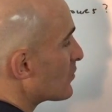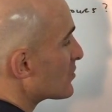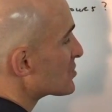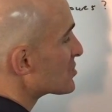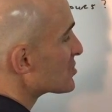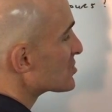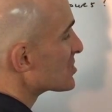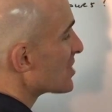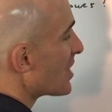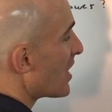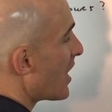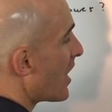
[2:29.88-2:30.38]
which
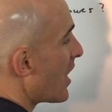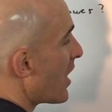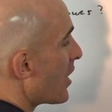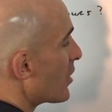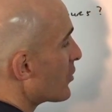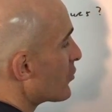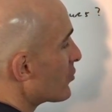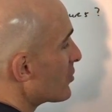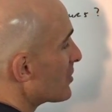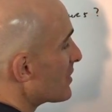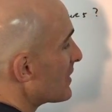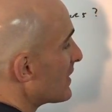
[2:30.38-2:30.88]
is one
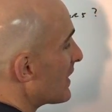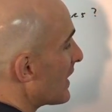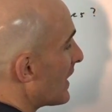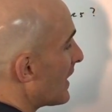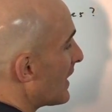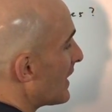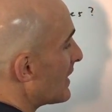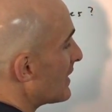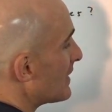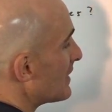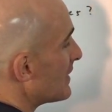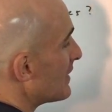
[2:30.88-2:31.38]
hundred
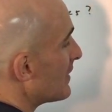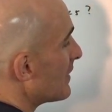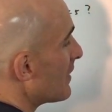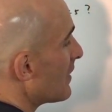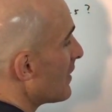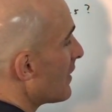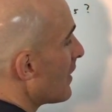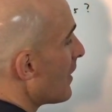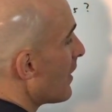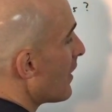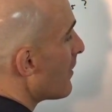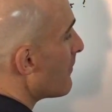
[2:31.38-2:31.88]
eighty
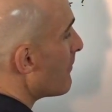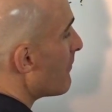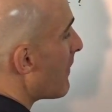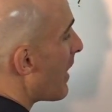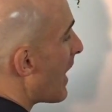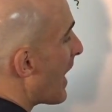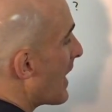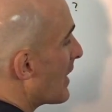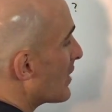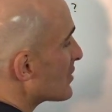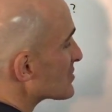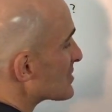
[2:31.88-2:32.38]

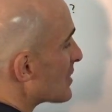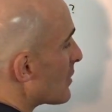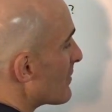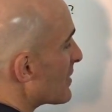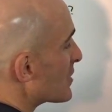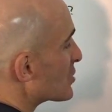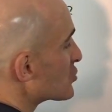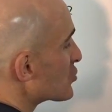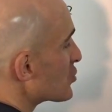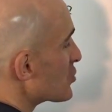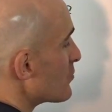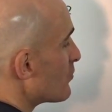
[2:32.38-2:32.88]
miles. Now
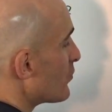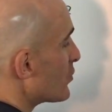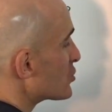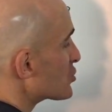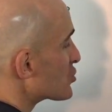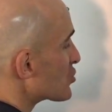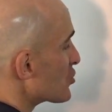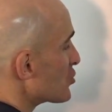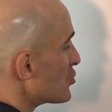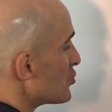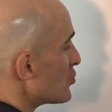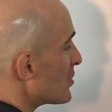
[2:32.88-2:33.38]
make sure you
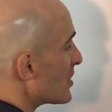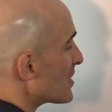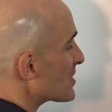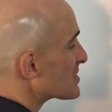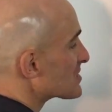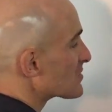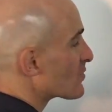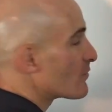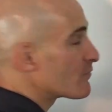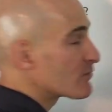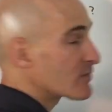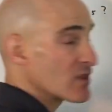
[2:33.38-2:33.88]
put your
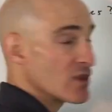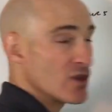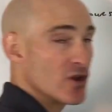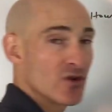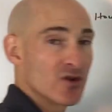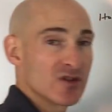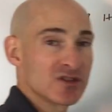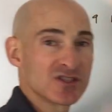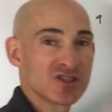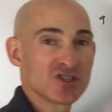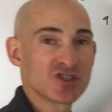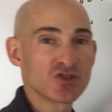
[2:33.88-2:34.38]
units, you
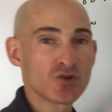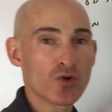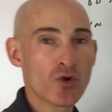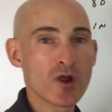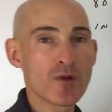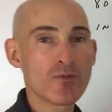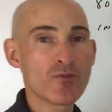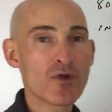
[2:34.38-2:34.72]
know, it's a story